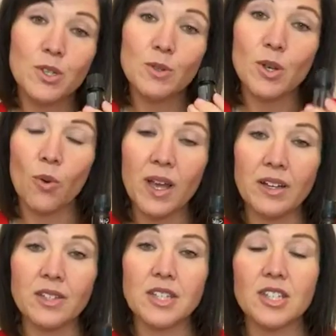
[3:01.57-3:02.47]
use
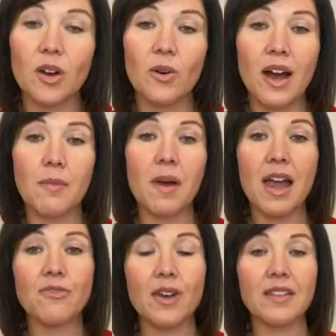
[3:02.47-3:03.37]
oils. So um,
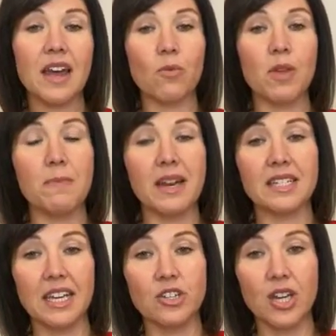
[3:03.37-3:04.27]
I've read that with
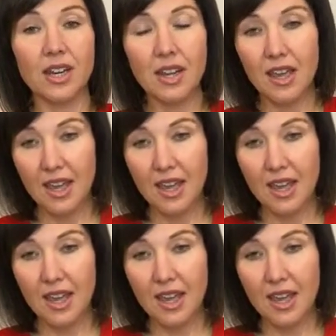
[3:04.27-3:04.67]
meditation,